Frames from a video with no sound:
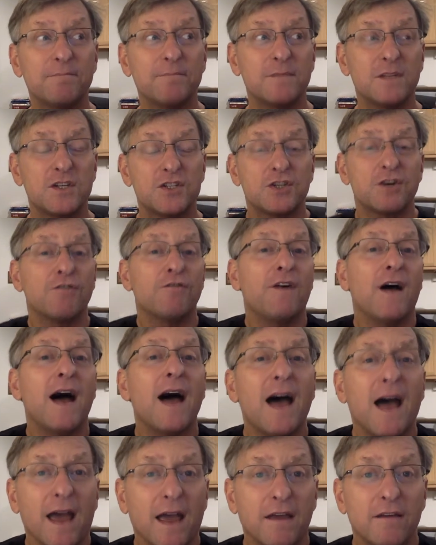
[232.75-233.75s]

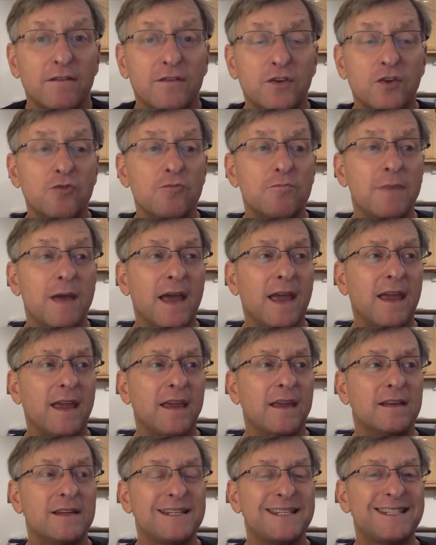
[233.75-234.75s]
survive, you
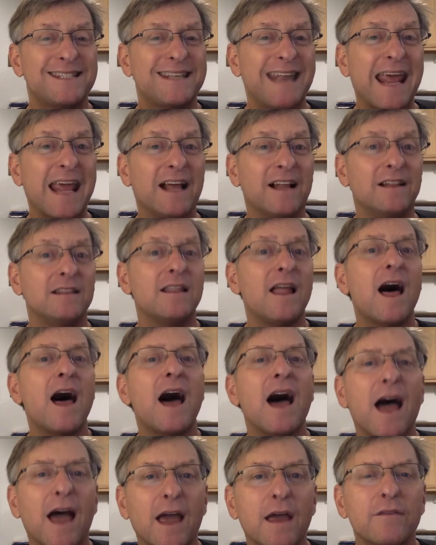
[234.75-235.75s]
may stay
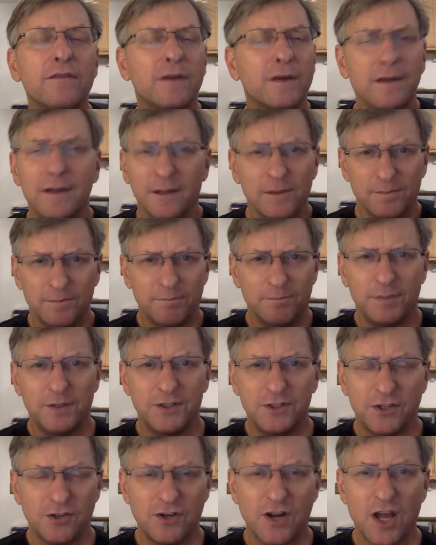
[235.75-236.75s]
alive,
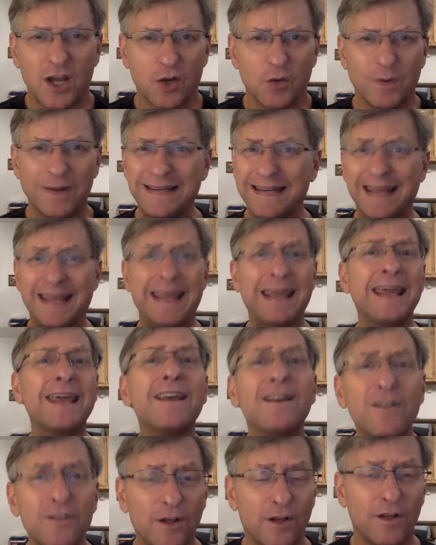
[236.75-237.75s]
but you're not going to
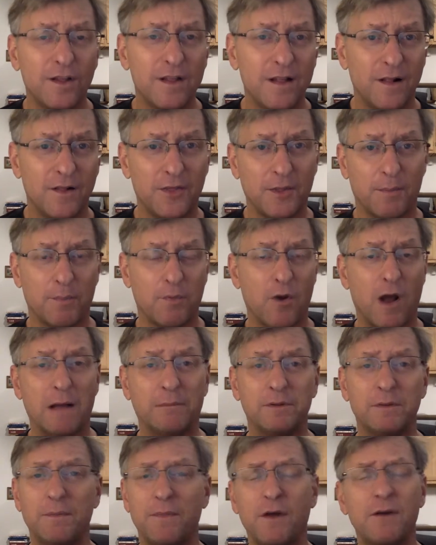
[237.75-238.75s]
heal the
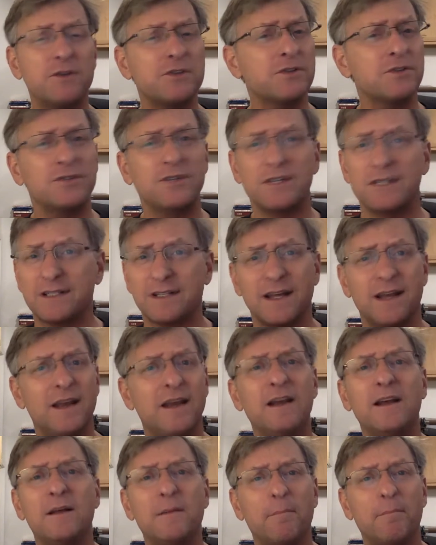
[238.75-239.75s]
problem. Those are just
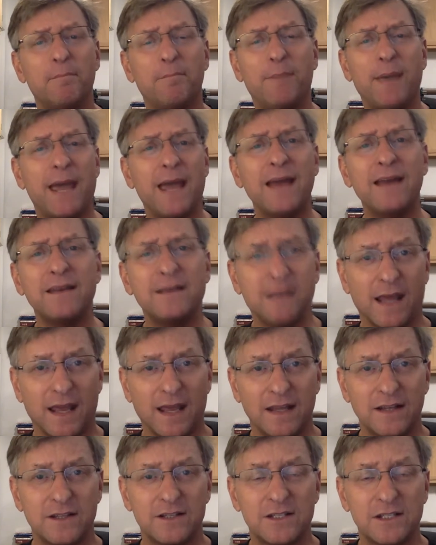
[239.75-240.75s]

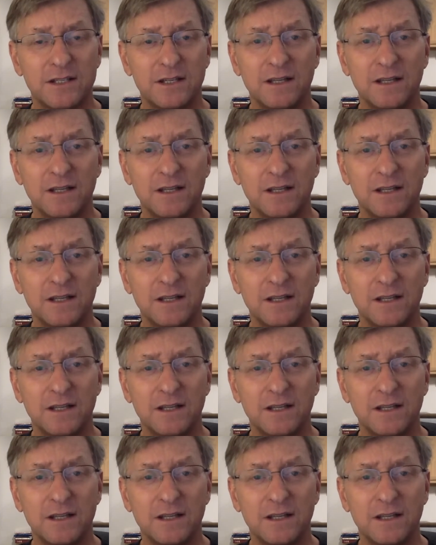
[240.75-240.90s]
Band-Aids.